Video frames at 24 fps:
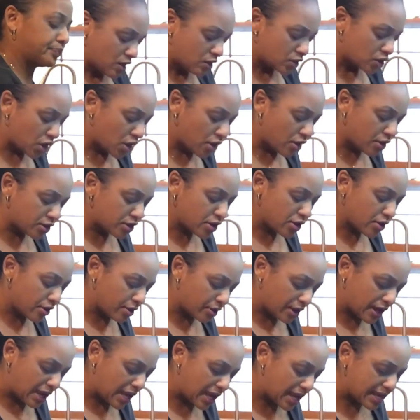Turn your
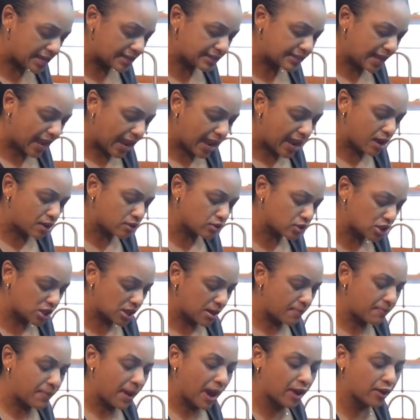heat down to
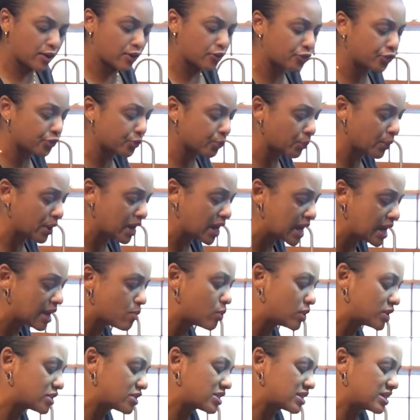about a 3,
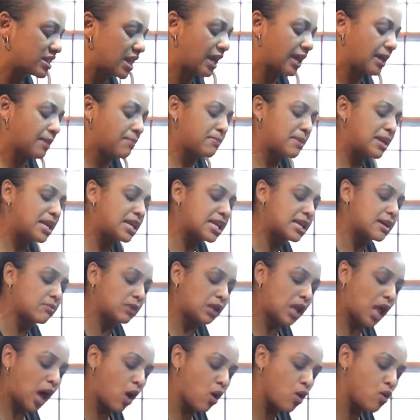which is like a
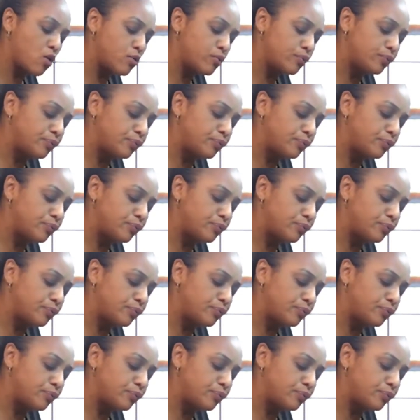medium-low.